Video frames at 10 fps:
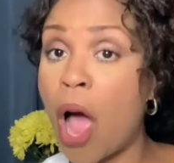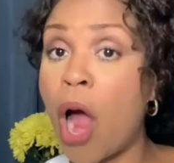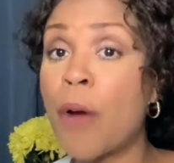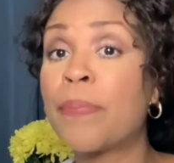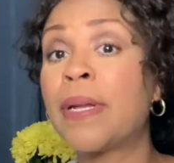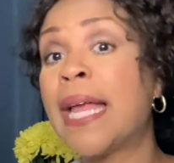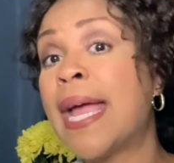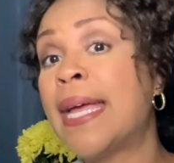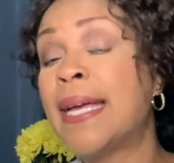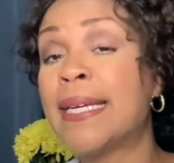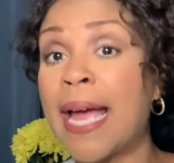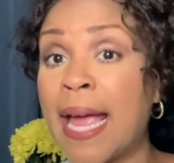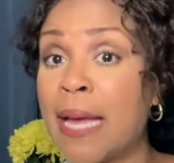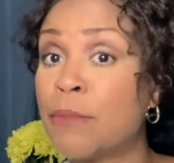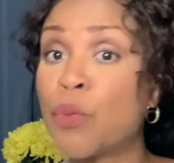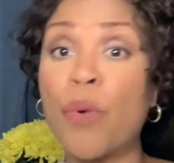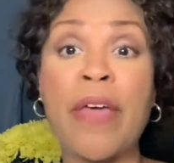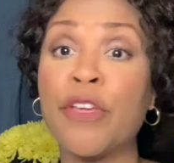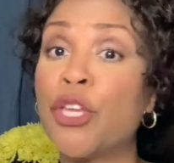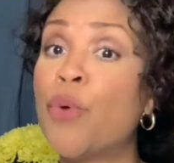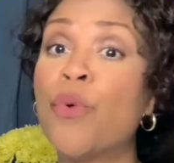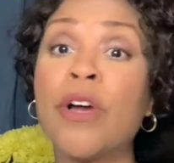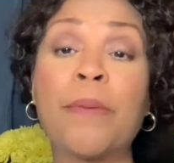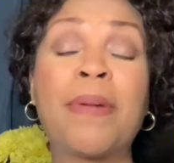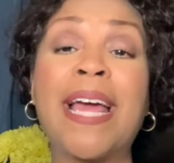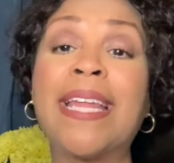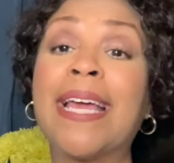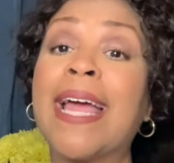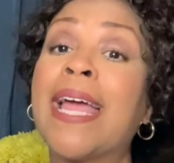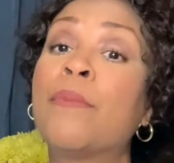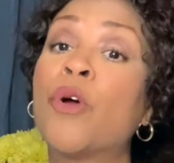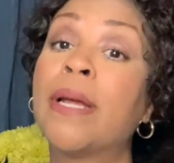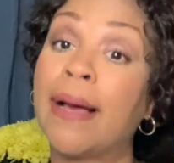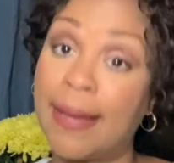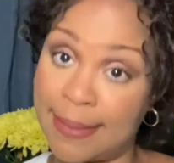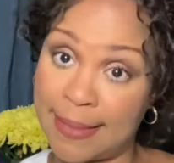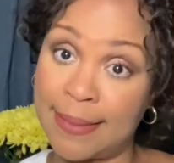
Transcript: are playing games whether you want to play the game or not.